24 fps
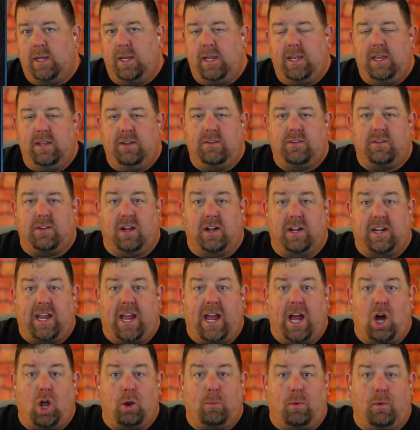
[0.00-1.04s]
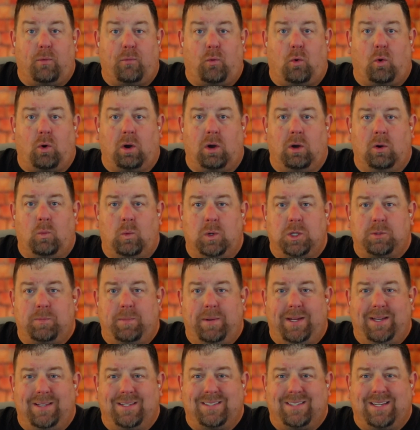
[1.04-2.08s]
is accountable for, which
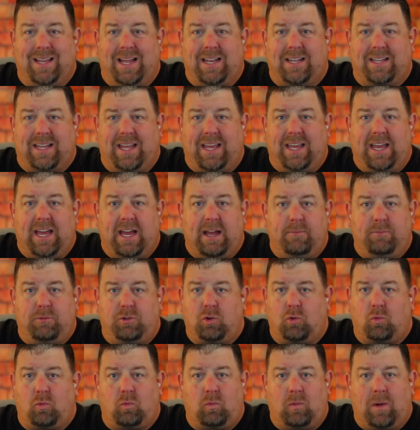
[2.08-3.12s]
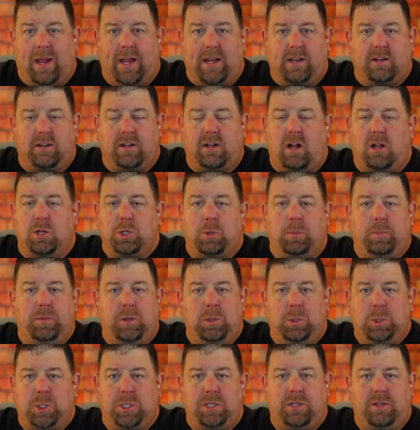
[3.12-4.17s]
means that they have direct
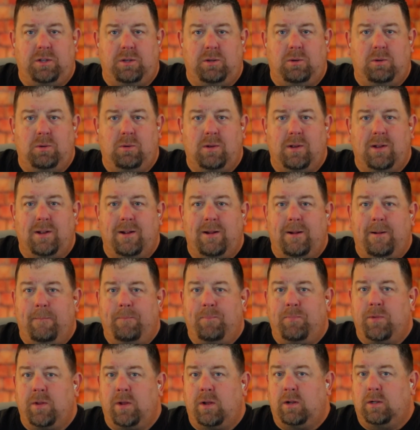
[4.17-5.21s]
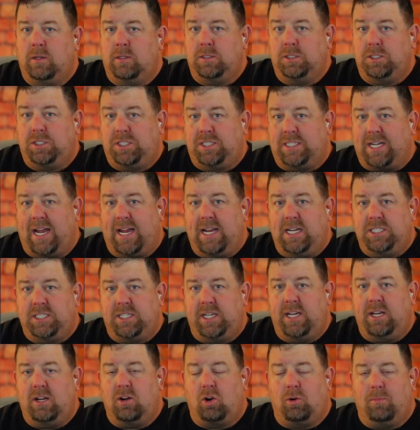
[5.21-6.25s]
contribution to
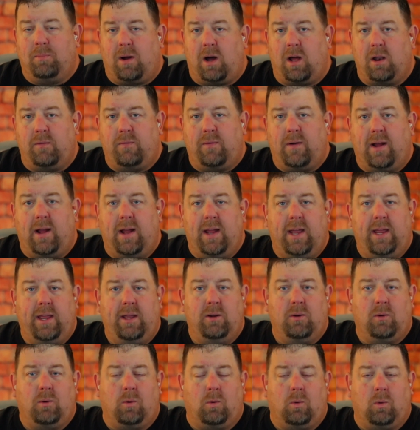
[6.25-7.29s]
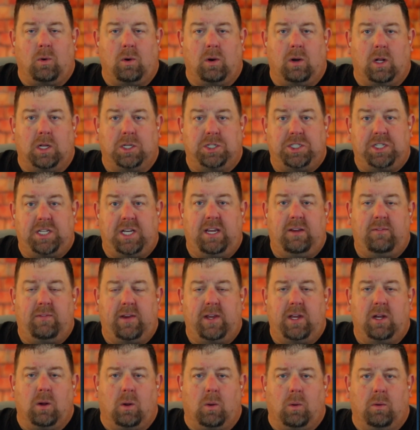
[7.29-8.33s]
changing or modifying or
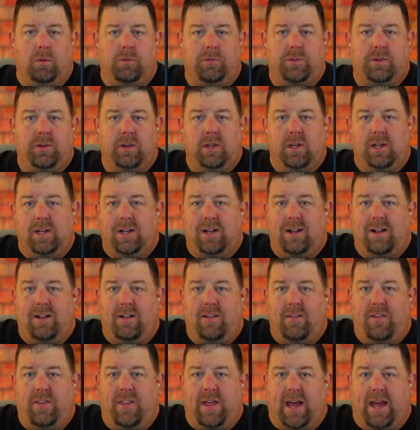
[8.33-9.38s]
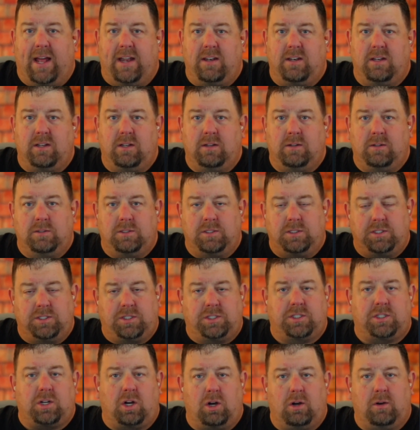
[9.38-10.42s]
achieving goals that
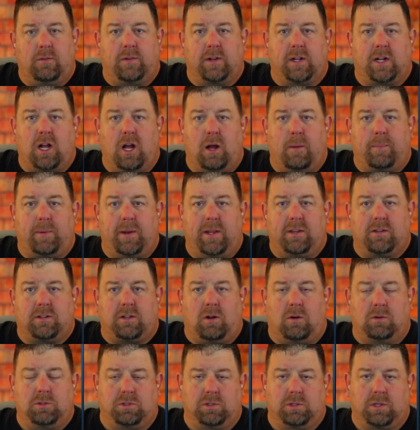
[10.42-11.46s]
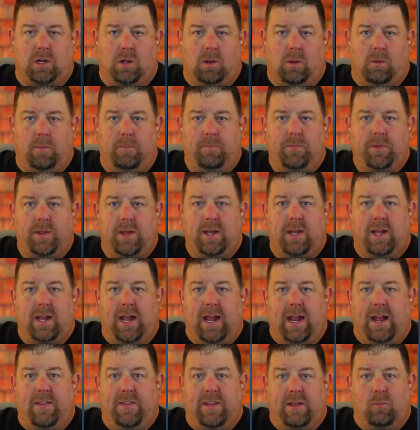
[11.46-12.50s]
serve the company's larger goal.
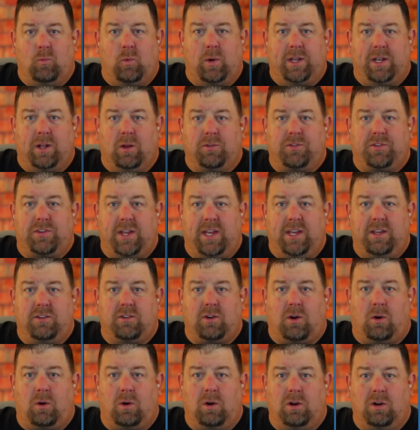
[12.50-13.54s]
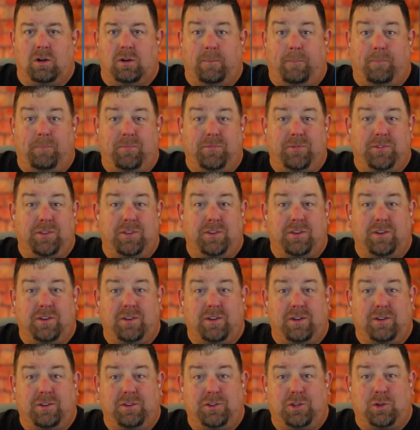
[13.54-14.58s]
And then when those things are
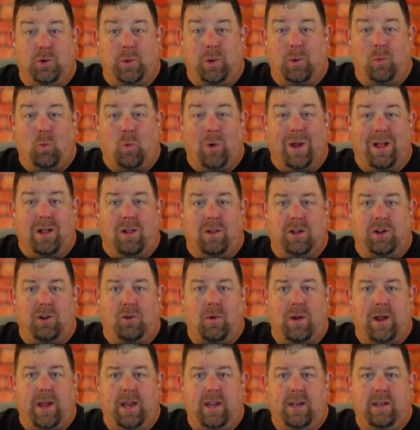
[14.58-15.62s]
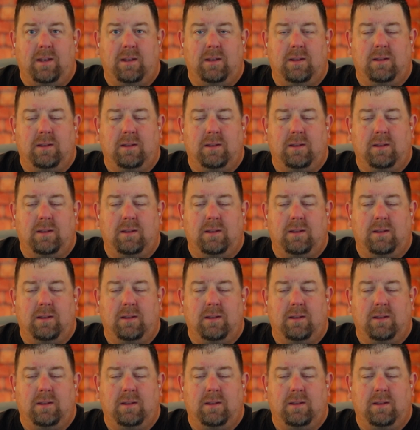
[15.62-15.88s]
doing well and great,